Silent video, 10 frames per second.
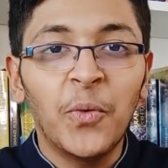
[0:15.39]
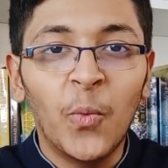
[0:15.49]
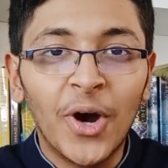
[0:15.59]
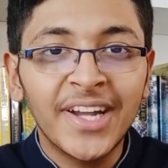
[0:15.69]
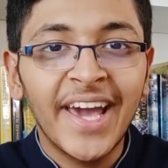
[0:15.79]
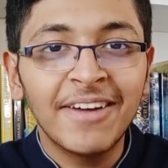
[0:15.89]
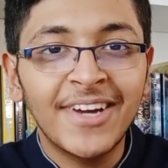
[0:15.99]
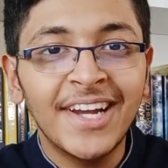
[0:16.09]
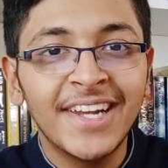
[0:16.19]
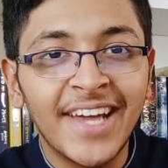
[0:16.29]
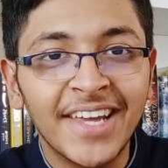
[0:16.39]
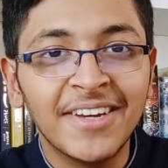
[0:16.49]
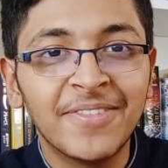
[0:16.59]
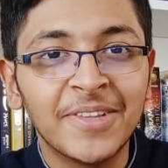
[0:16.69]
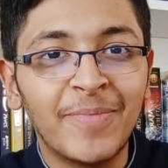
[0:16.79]
what have I
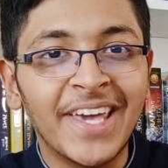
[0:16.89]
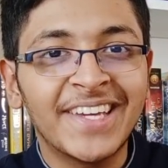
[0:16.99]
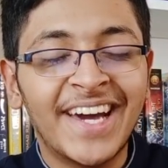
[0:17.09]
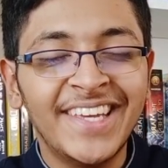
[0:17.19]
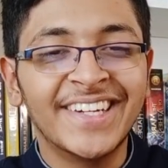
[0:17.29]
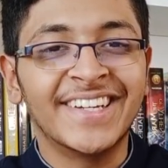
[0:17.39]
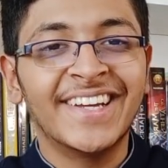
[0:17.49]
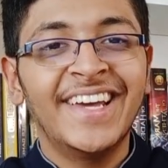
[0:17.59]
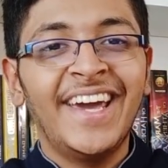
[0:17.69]
done with my career?